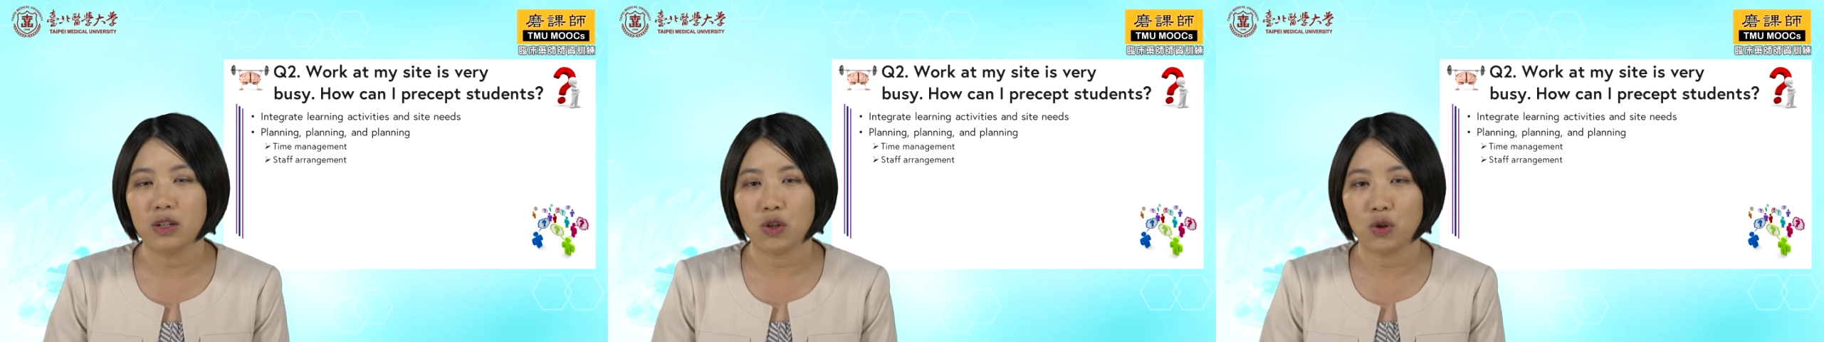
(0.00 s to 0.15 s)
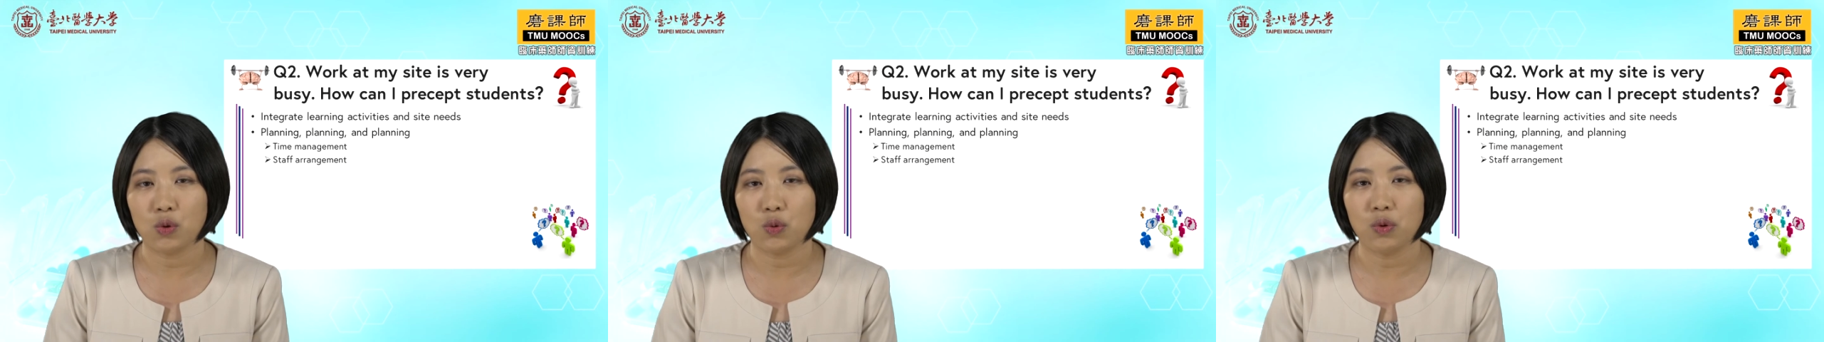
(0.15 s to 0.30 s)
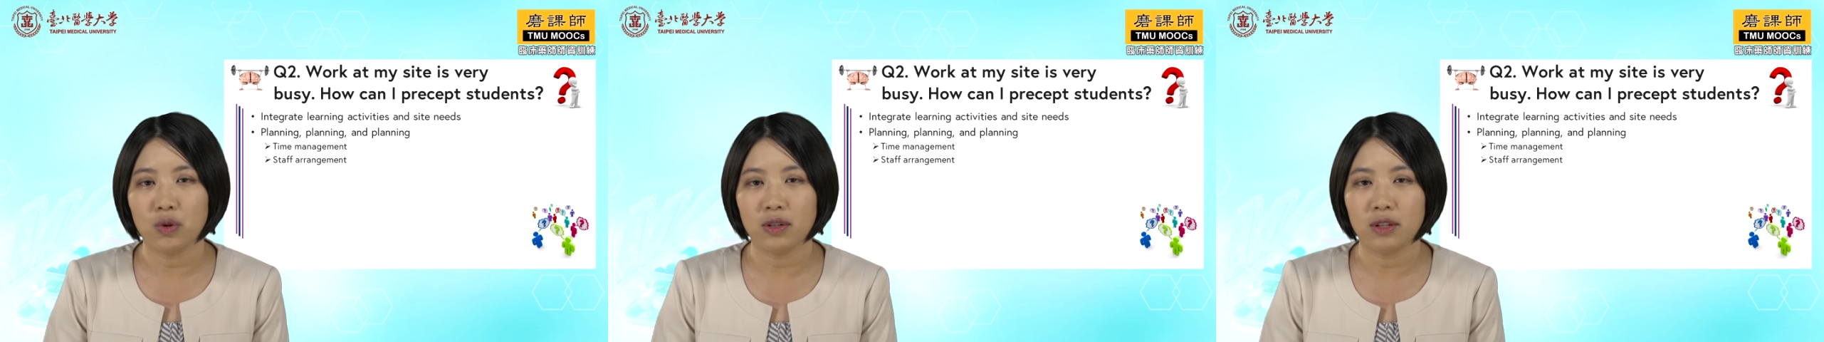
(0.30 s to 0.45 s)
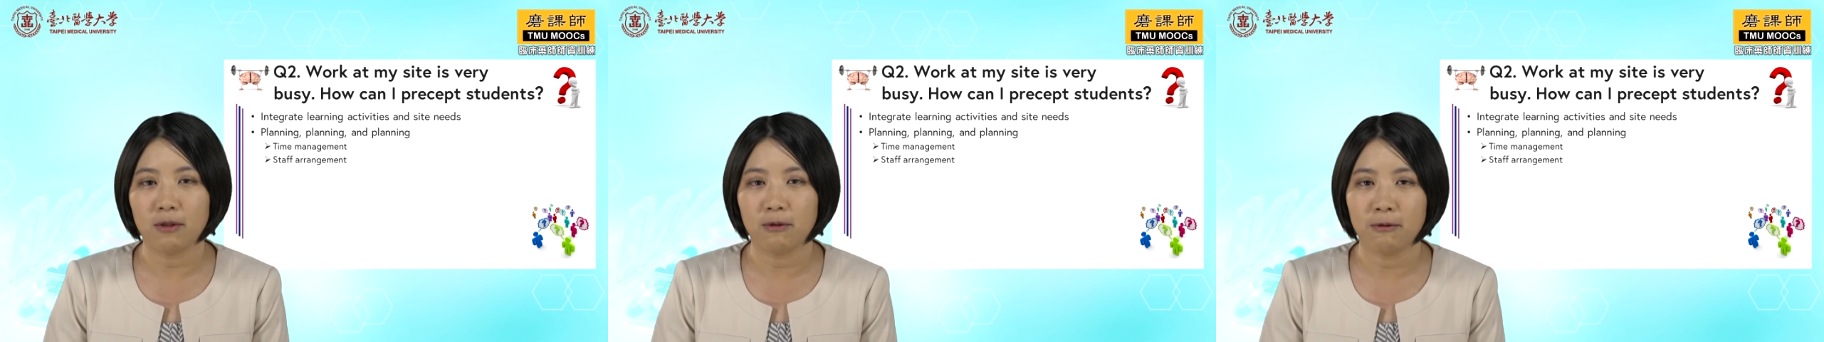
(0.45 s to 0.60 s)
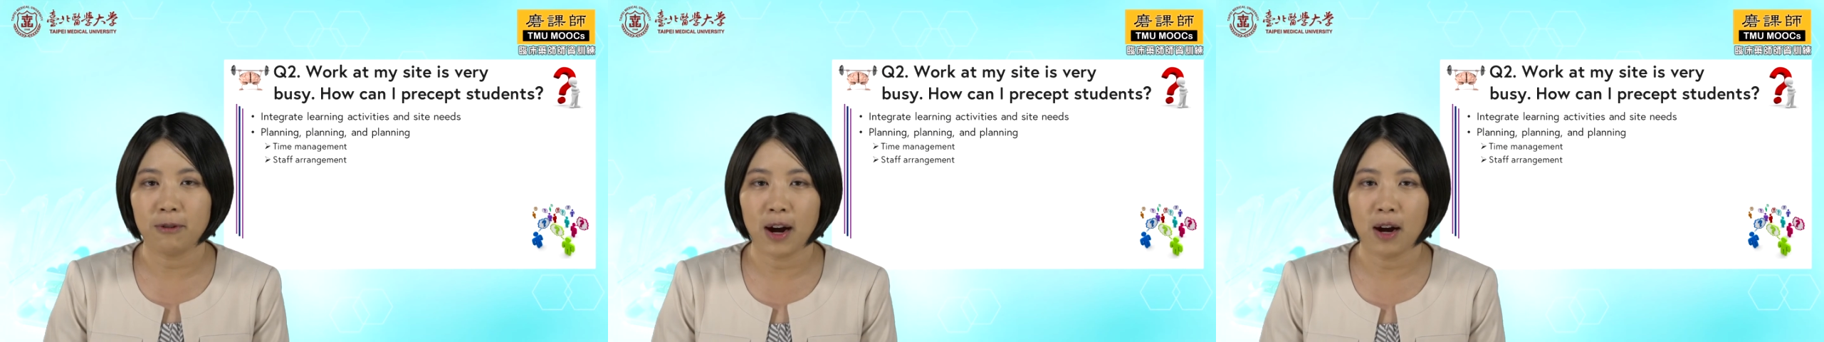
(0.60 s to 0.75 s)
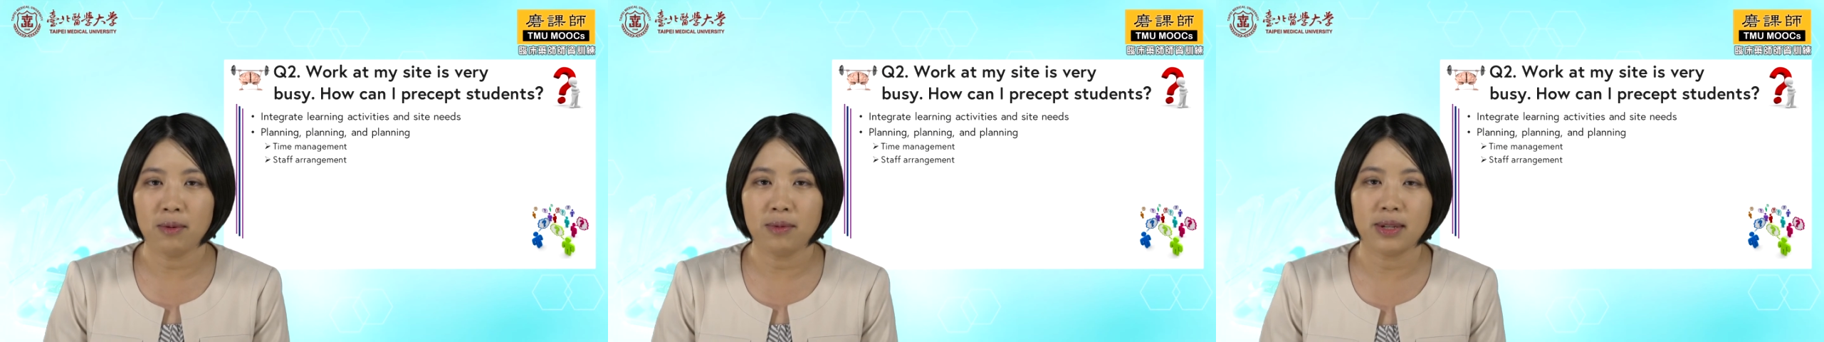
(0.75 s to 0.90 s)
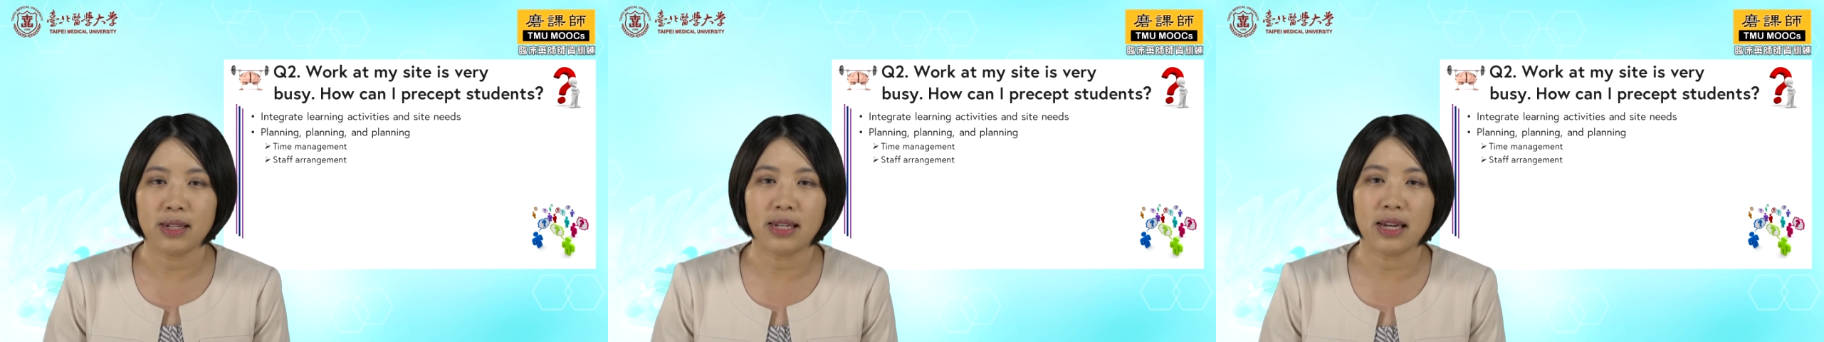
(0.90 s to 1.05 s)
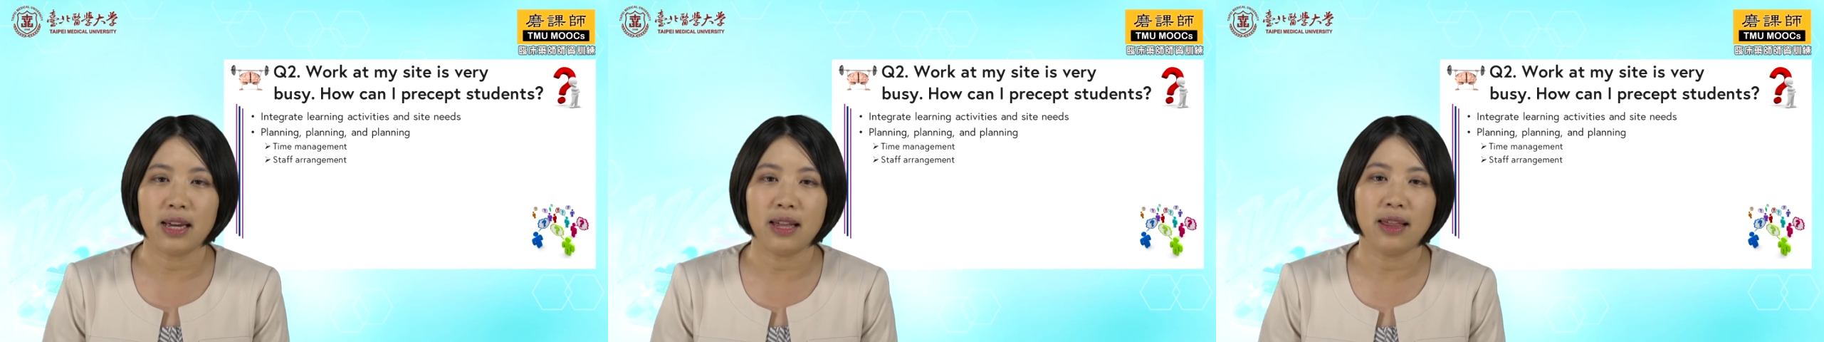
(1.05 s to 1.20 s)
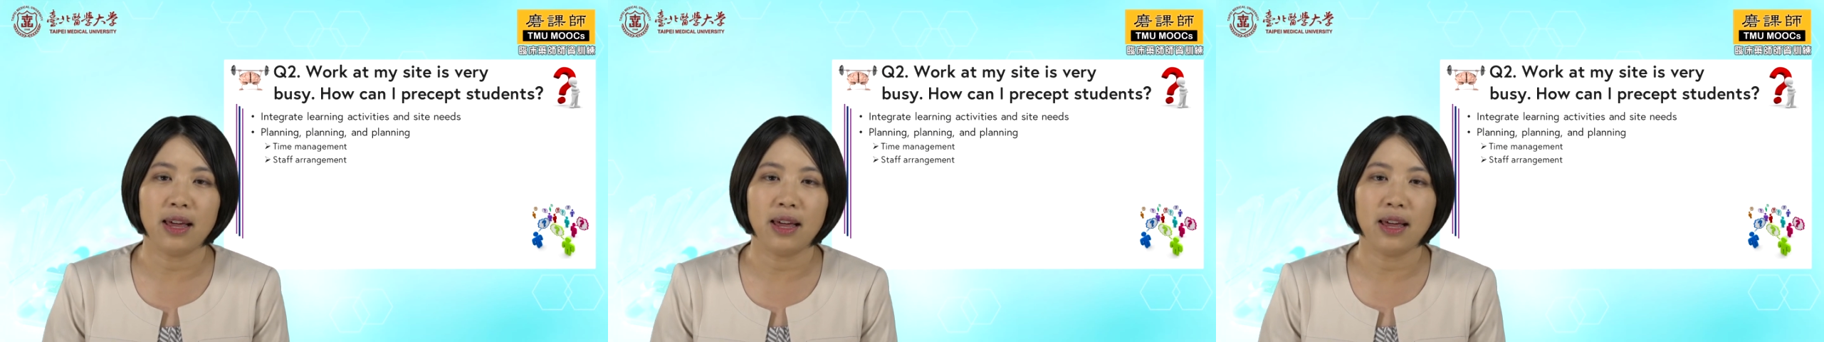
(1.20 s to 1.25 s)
schools of pharmacy,